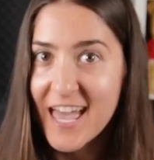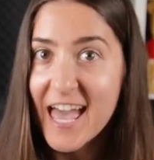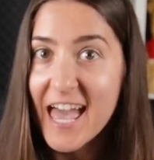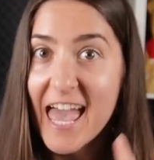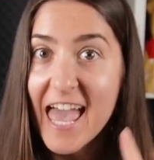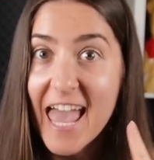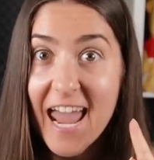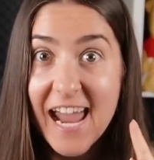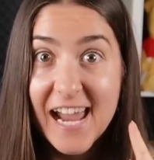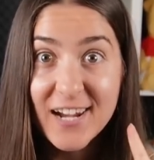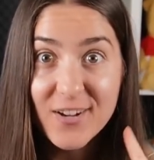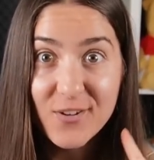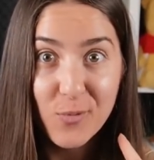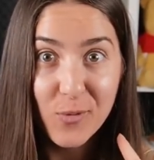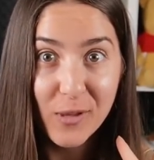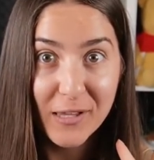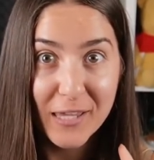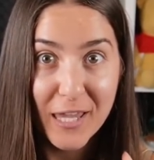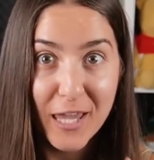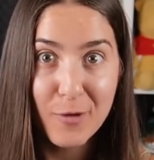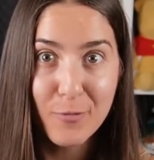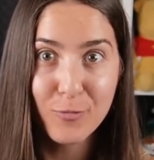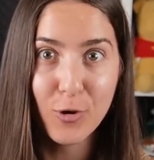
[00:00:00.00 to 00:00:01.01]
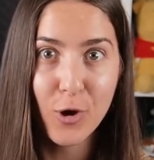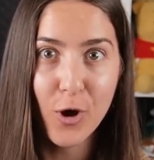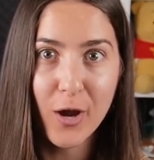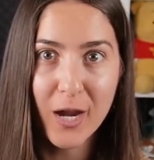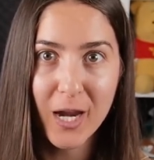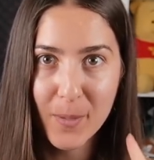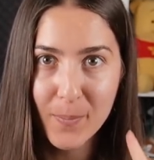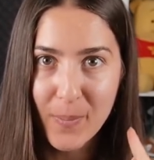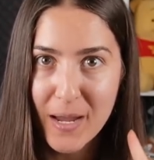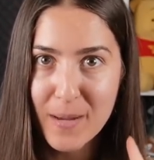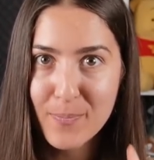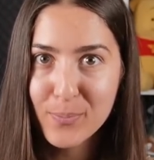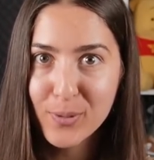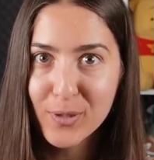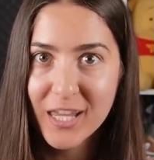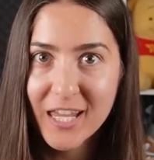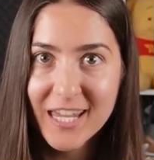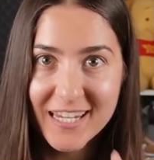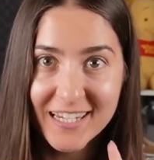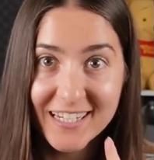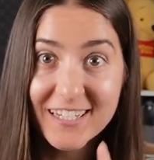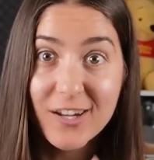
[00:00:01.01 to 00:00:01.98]
And we'll keep going by
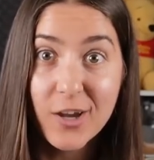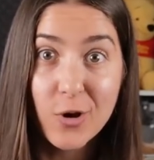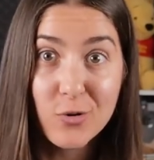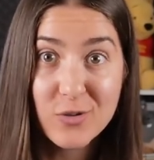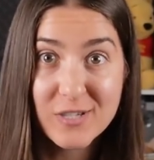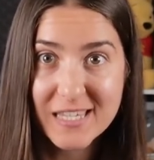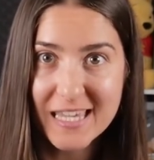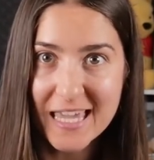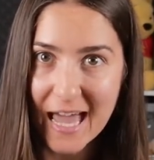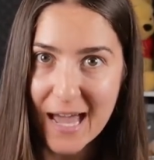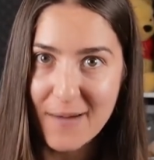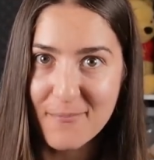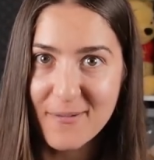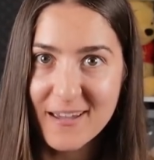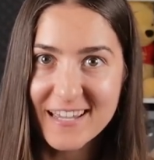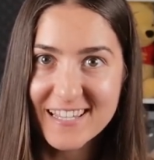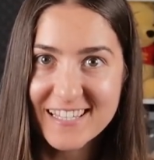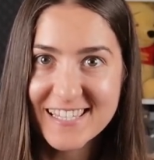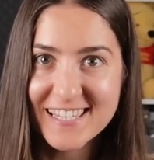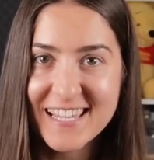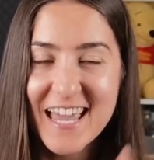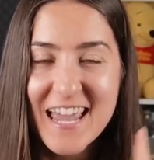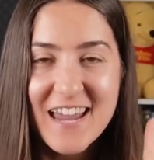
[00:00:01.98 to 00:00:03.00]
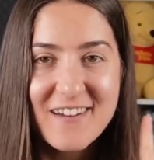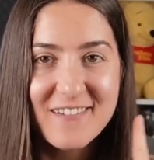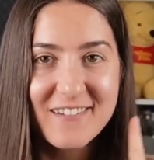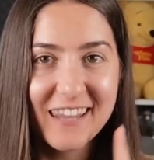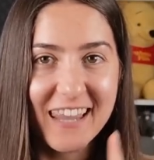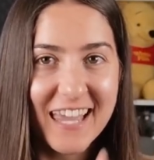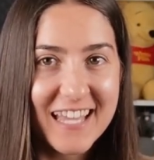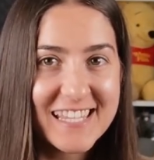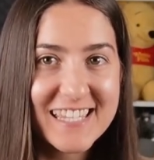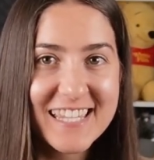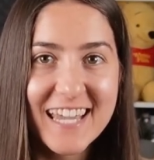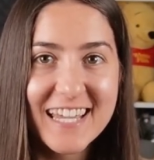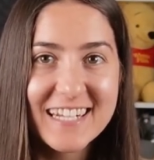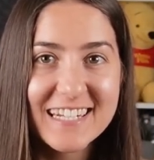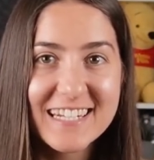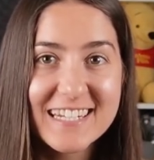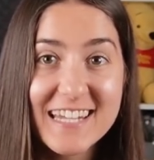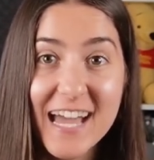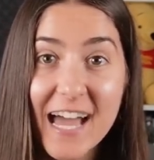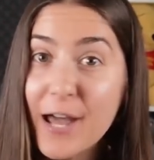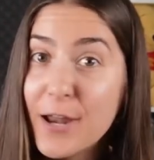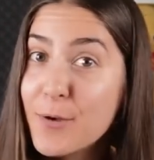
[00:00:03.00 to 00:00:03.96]
playing those gambits. Let's get it
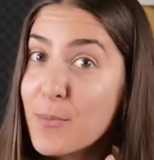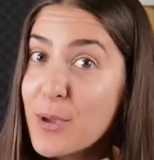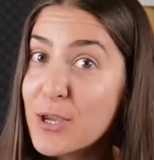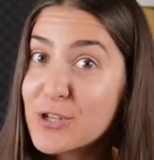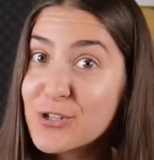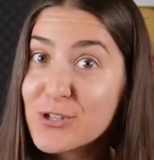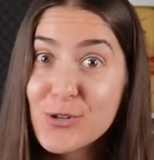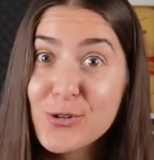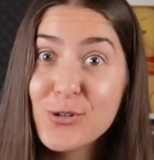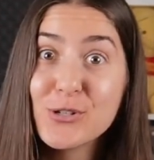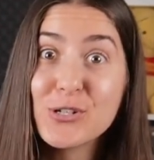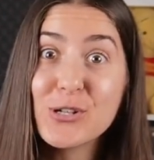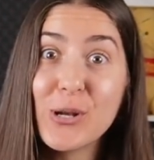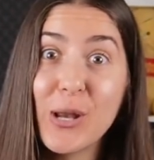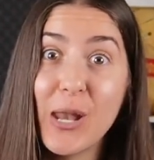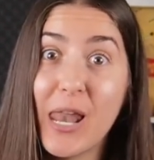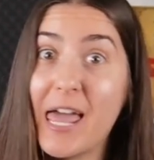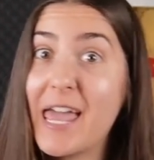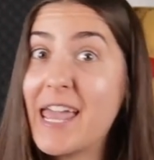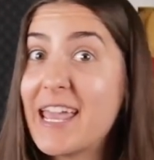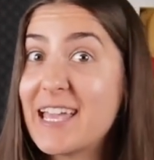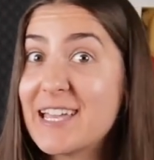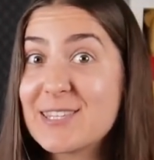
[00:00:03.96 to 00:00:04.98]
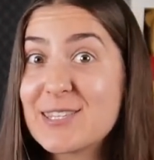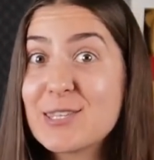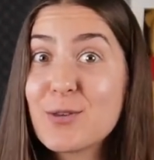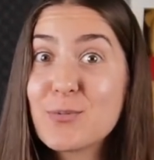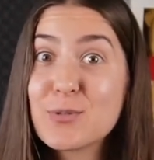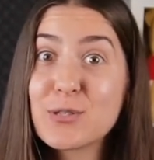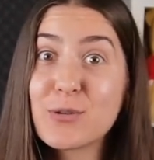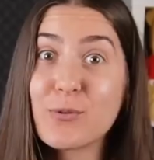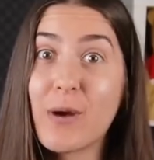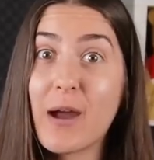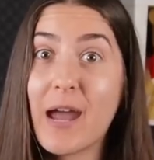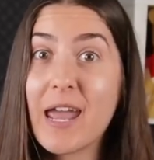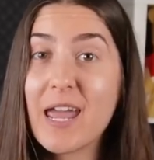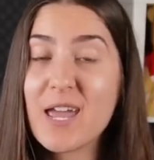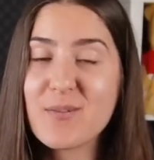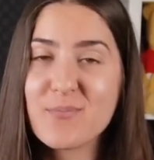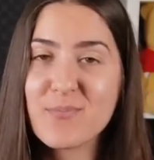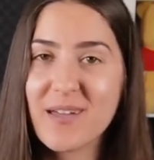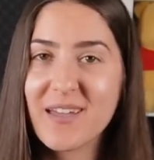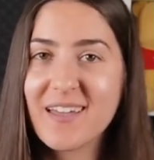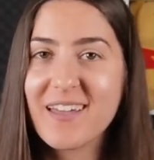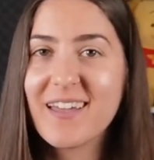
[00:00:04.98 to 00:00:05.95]
done. Make sure to like and
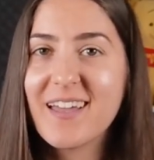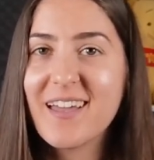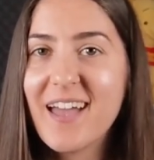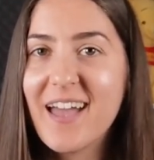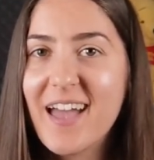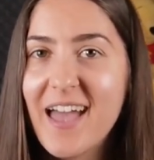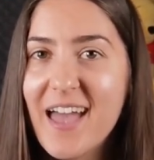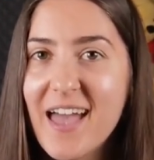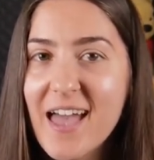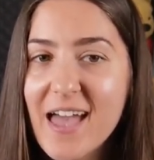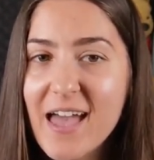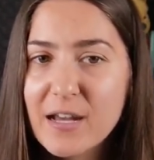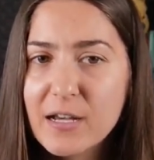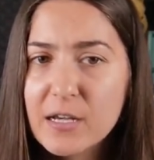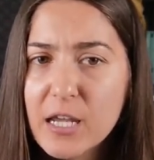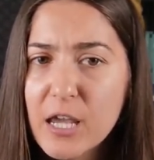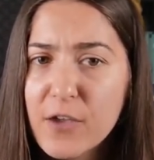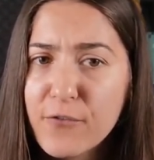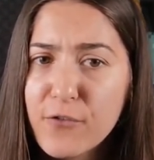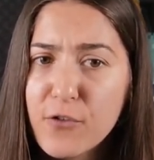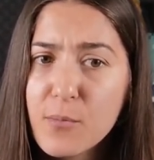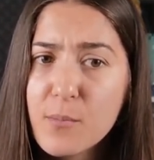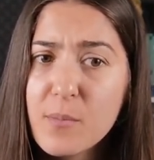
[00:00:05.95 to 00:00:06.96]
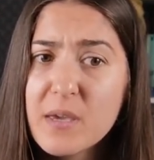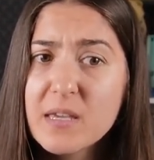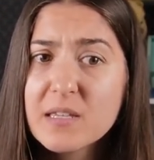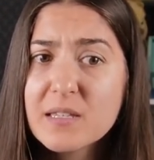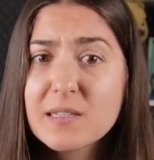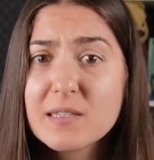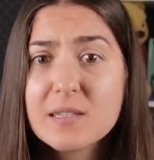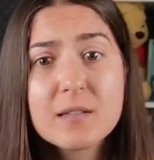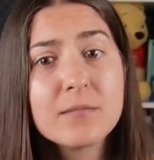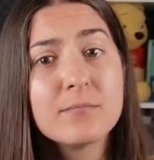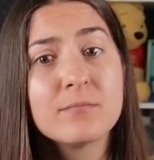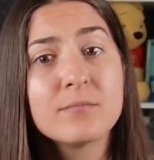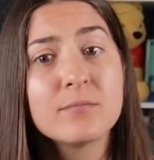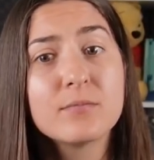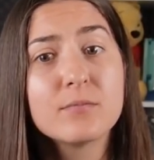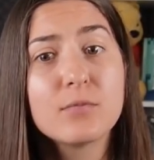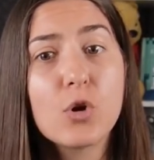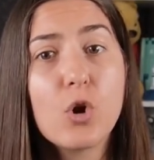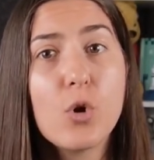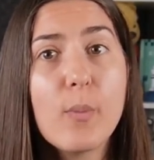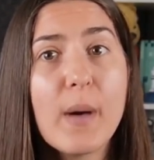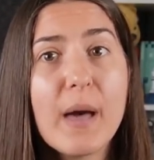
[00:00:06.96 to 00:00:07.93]
subscribe. And if you missed,
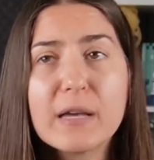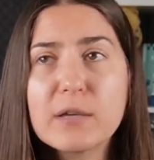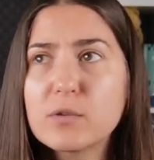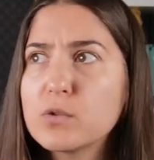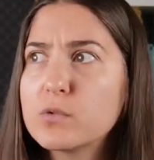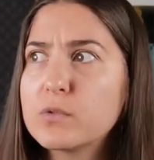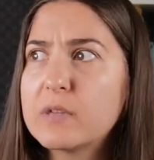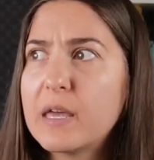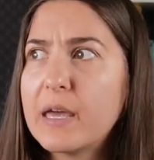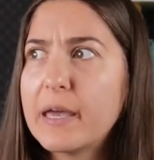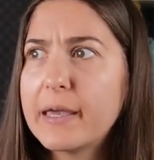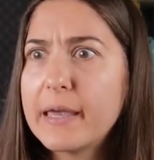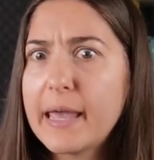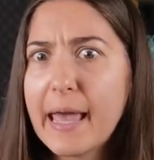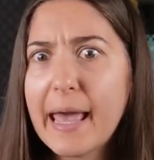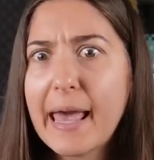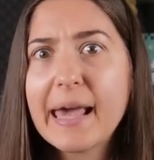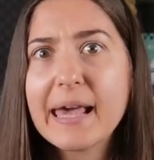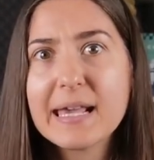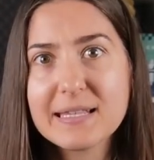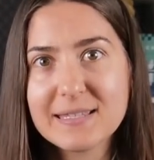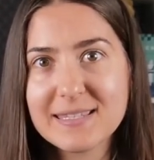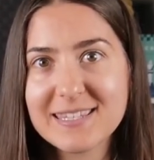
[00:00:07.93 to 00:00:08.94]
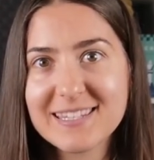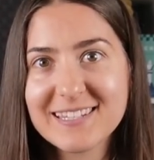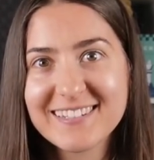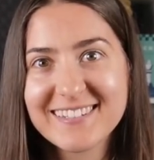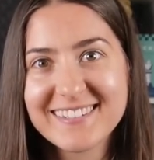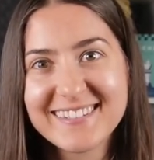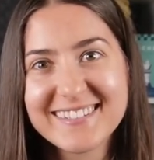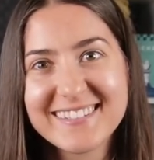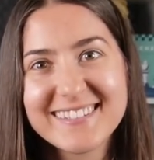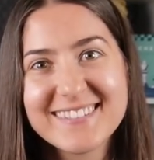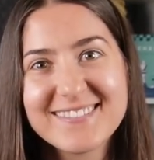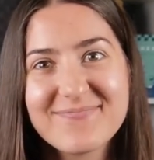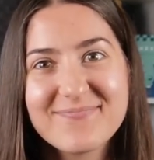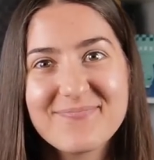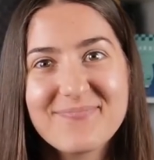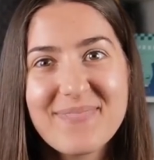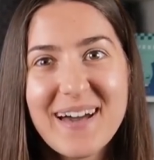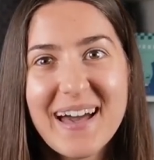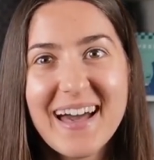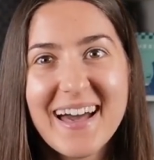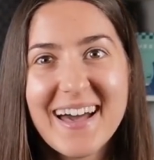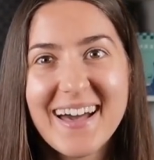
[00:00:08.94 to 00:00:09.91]
go back to day 8.
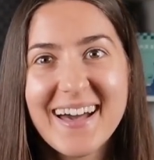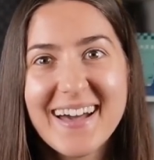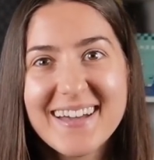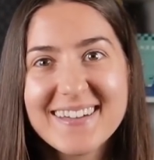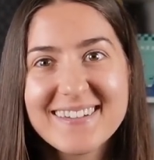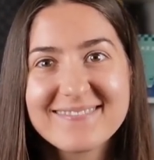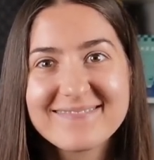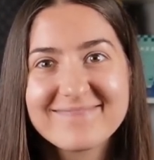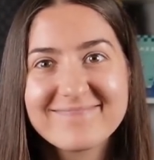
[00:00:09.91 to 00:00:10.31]
Bye.